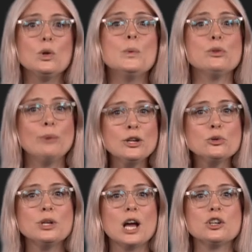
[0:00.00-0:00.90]
With
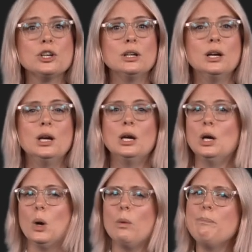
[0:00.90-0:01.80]
retroduction,
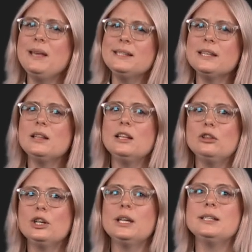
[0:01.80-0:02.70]
we're basically
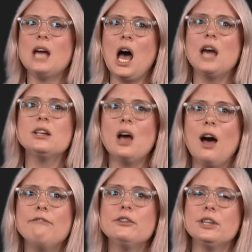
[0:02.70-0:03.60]
looking to
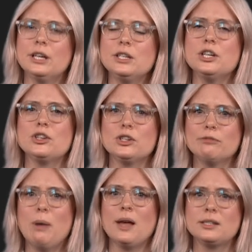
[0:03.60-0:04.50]
uncover the conditions
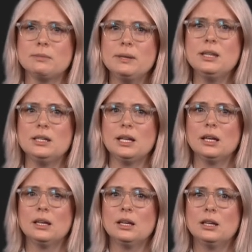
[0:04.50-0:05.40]
of possibility.
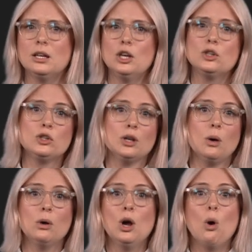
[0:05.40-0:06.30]

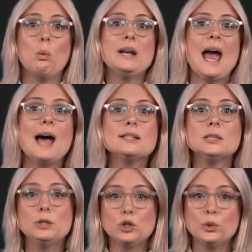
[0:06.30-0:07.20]
So, what has to
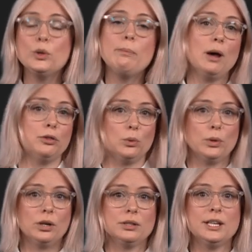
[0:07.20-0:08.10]
be true about the
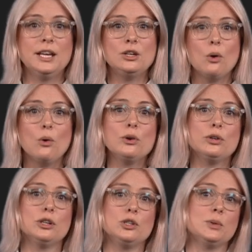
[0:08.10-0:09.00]
world in
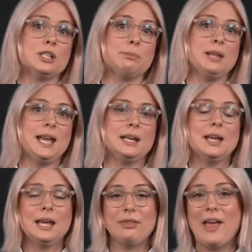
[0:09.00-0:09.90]
order to explain
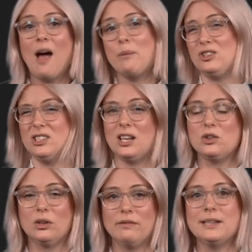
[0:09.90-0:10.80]
that which is
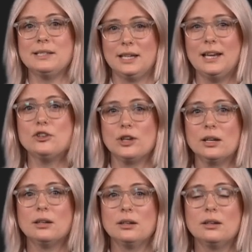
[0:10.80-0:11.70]
under investigation.